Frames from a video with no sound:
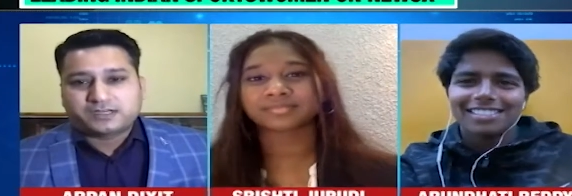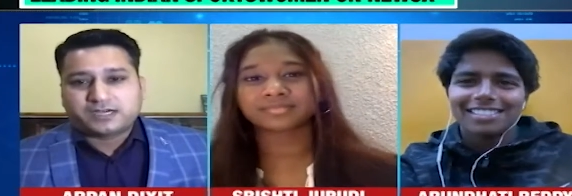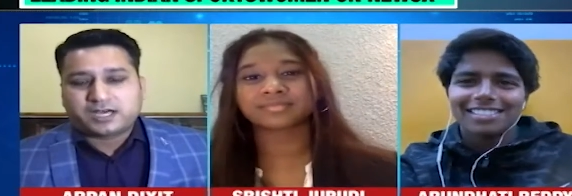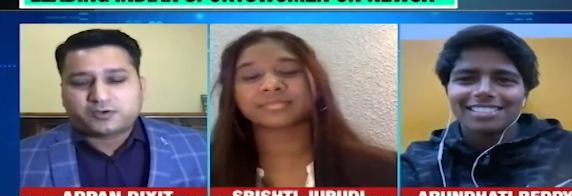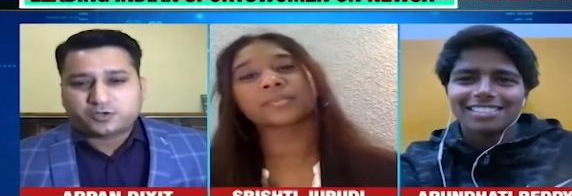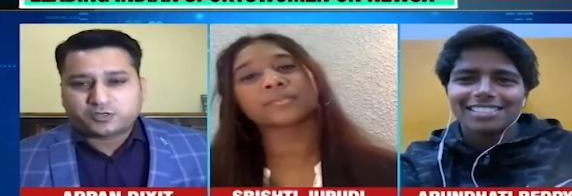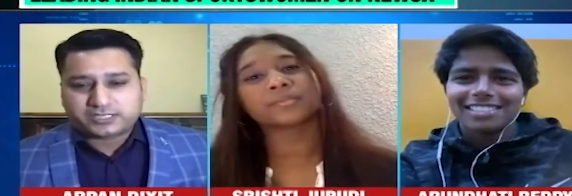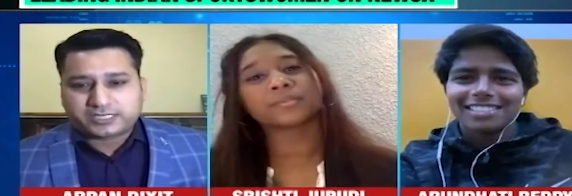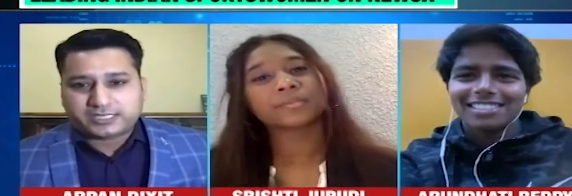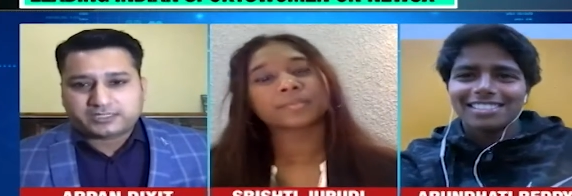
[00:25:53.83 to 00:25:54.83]
Speaker 1: allow your
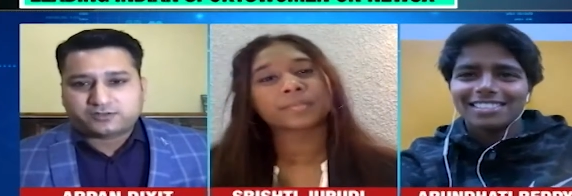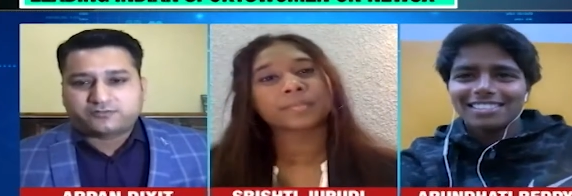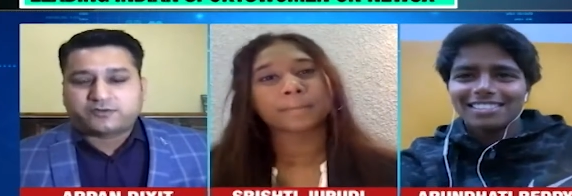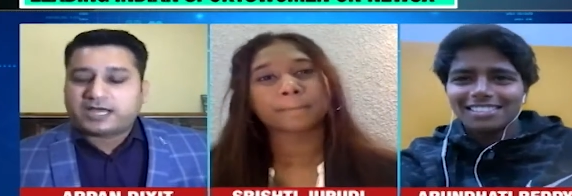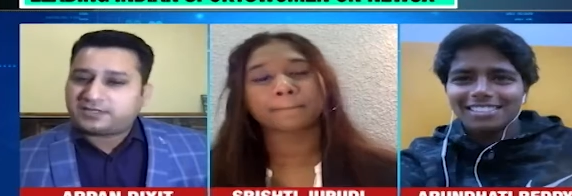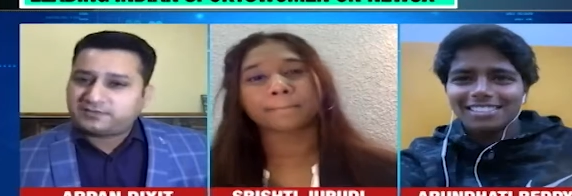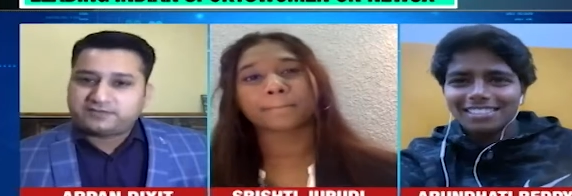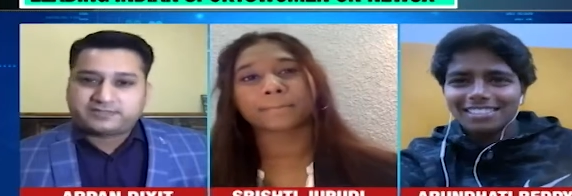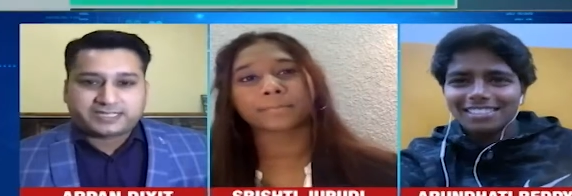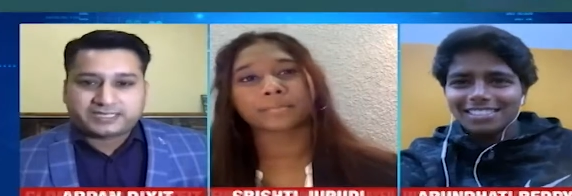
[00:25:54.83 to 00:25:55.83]
child to as
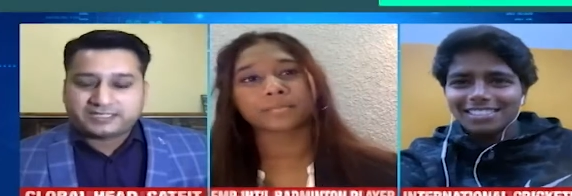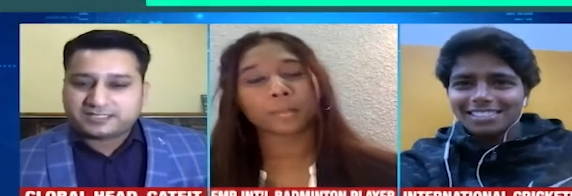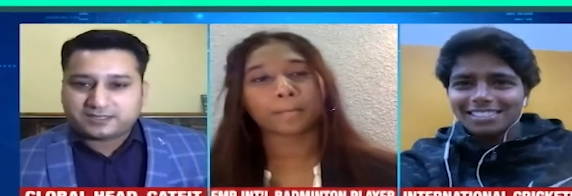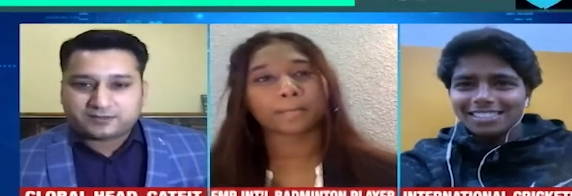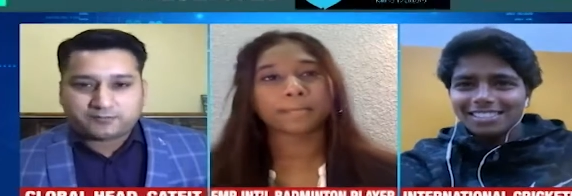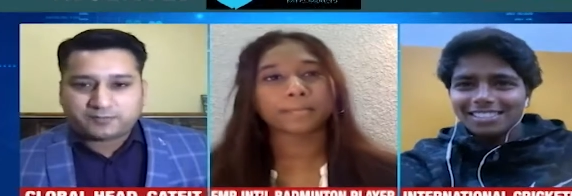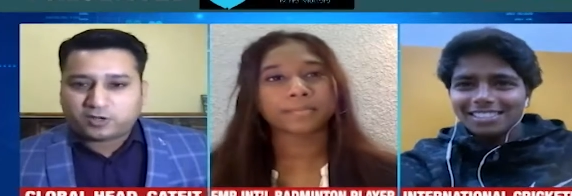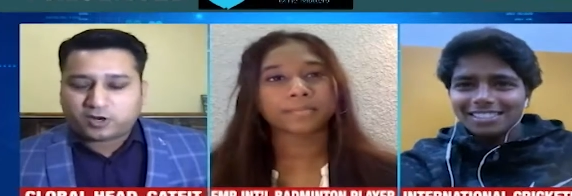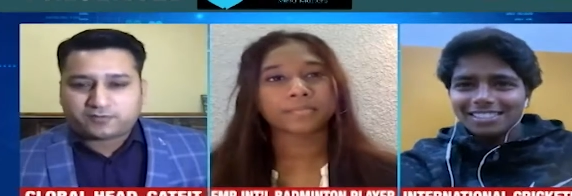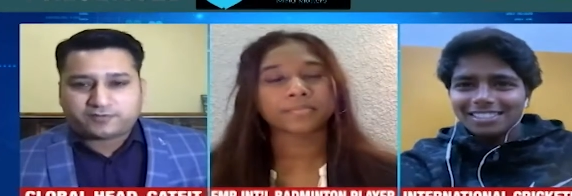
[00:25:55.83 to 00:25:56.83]
we've said in a
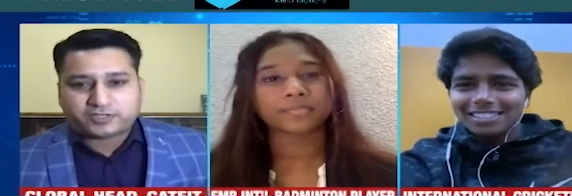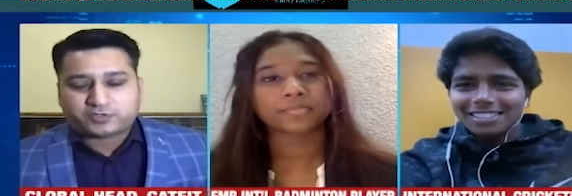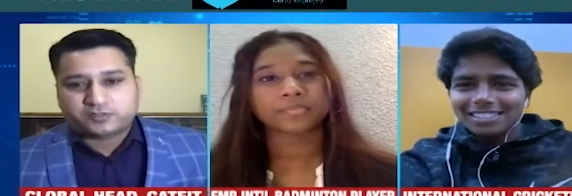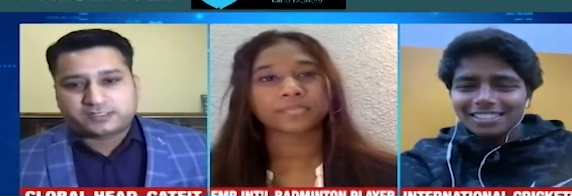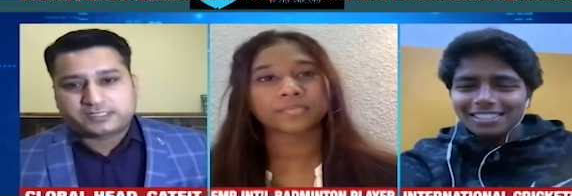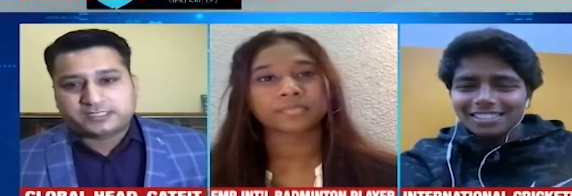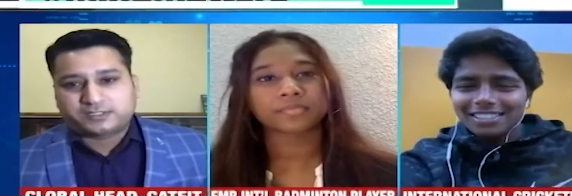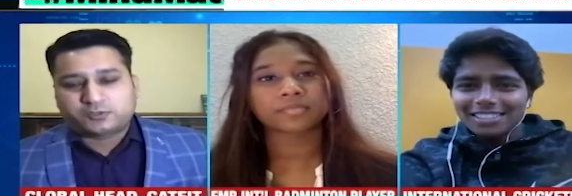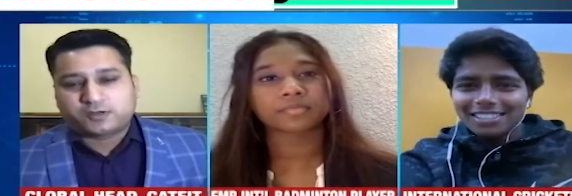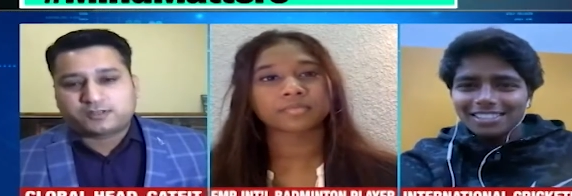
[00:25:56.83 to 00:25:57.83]
lot of our shows uh,
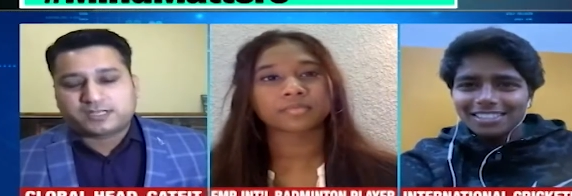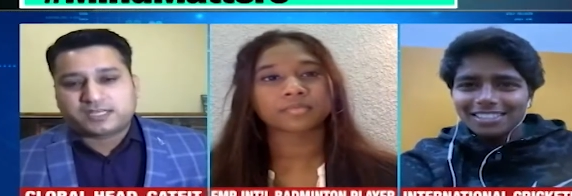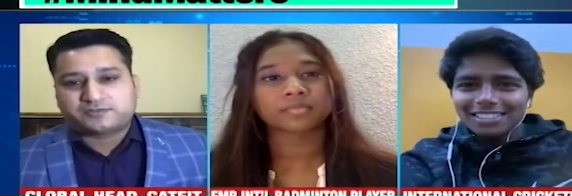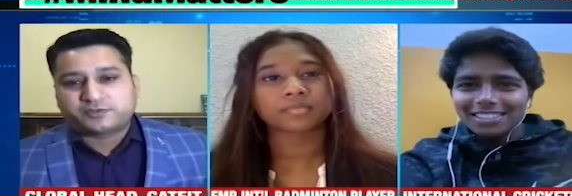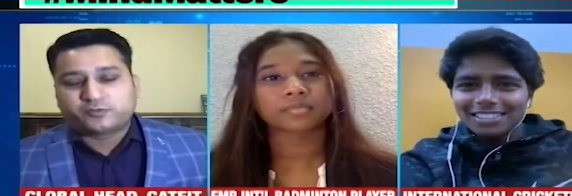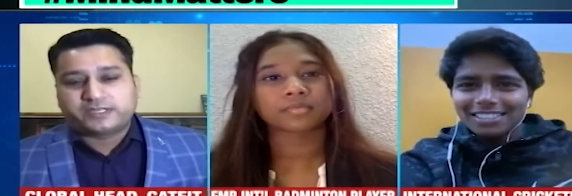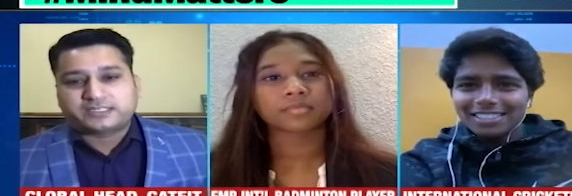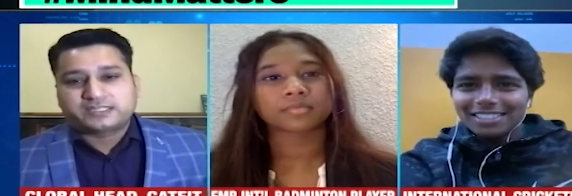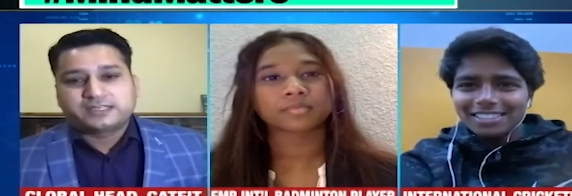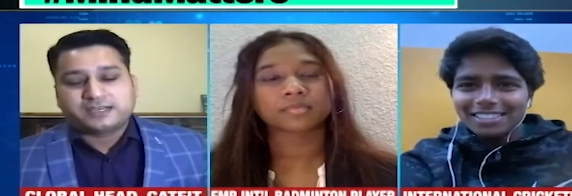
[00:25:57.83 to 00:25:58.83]
throughout the last few
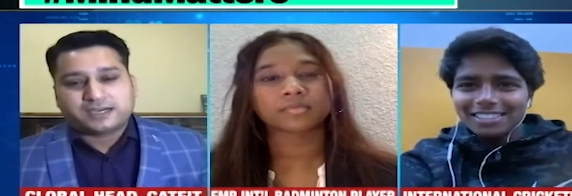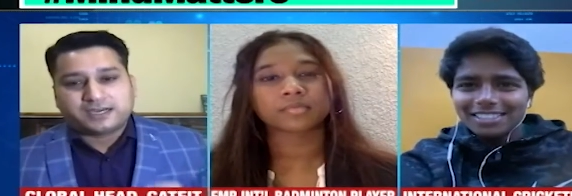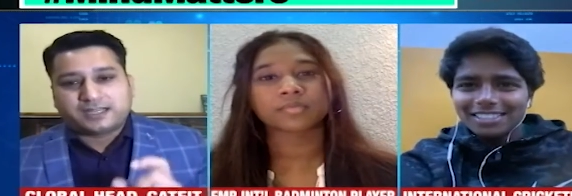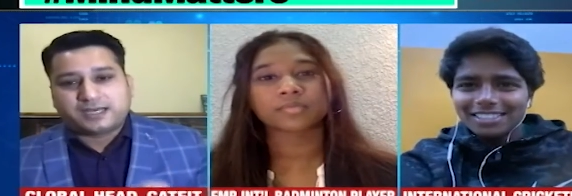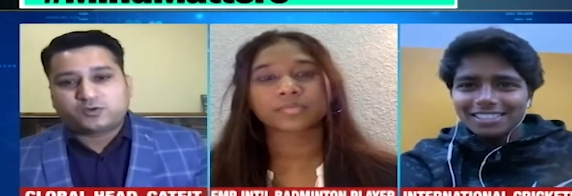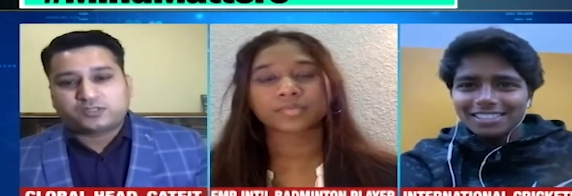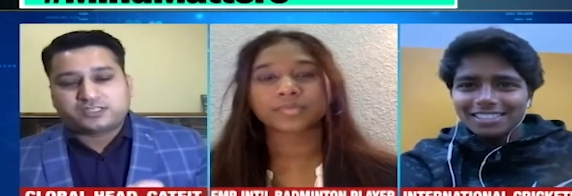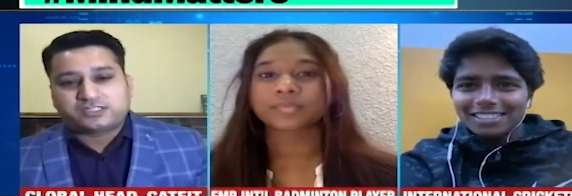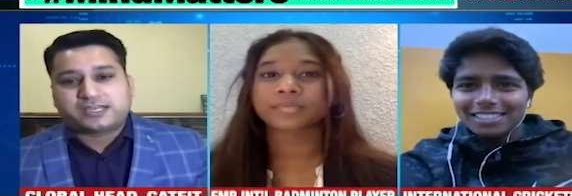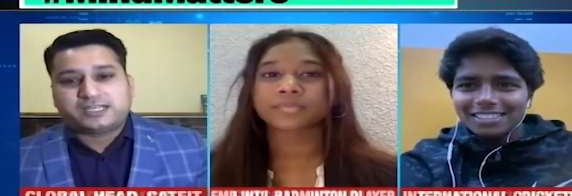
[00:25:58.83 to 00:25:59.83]
weeks allow the
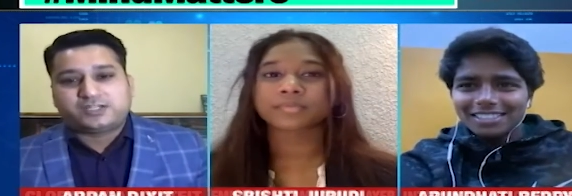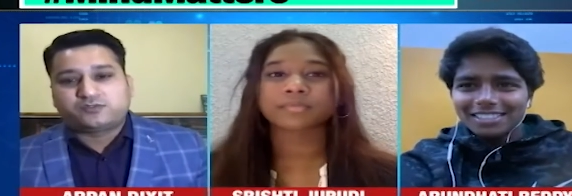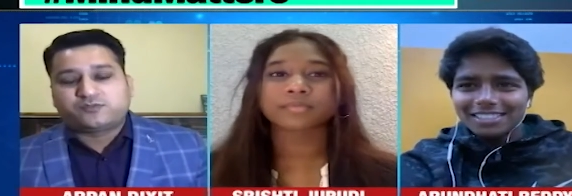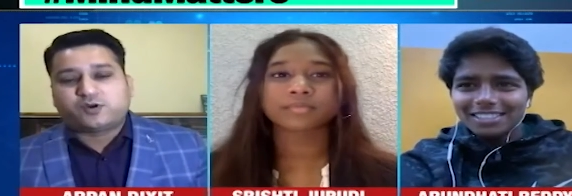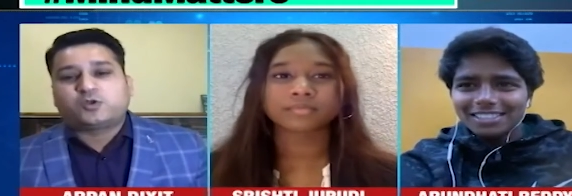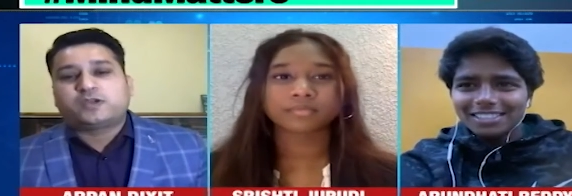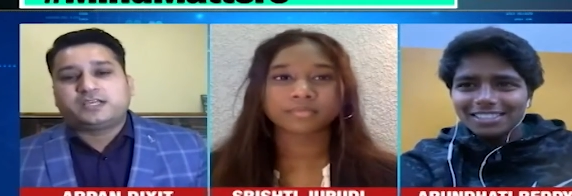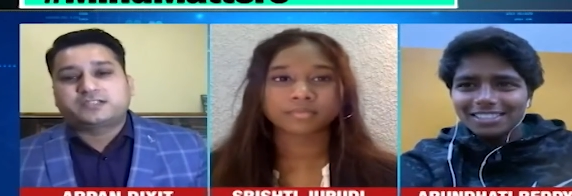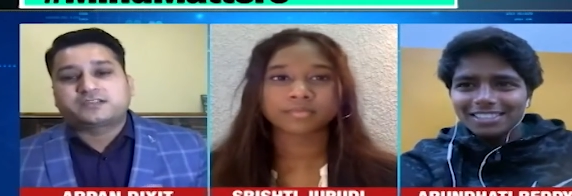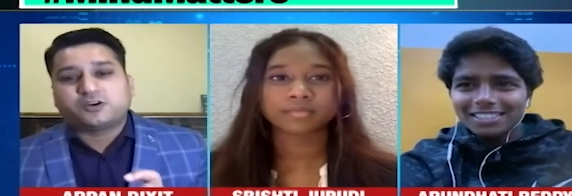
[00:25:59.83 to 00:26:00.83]
child to follow
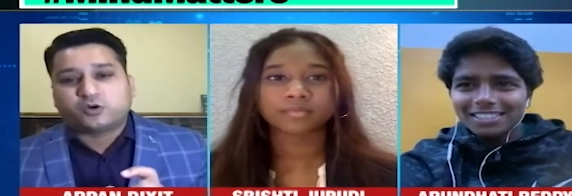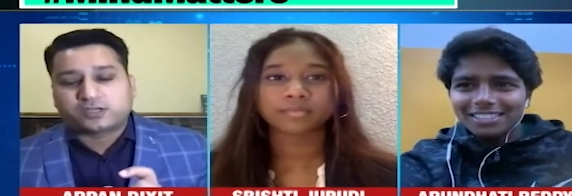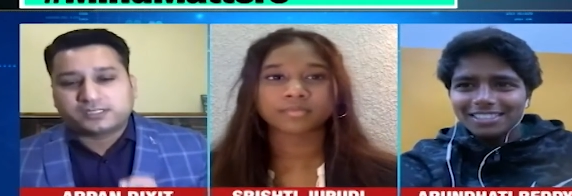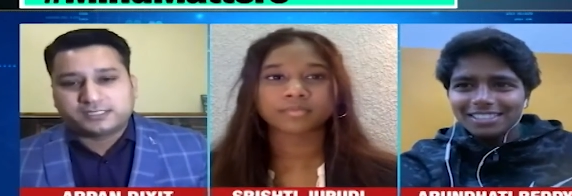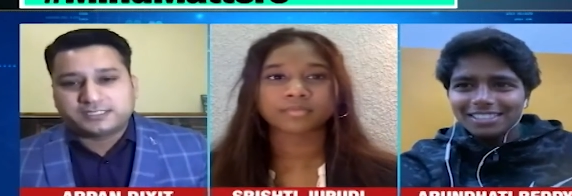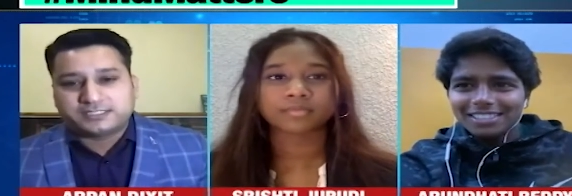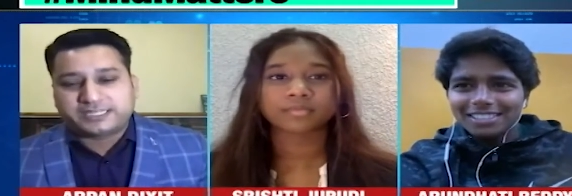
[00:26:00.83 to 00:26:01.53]
his or her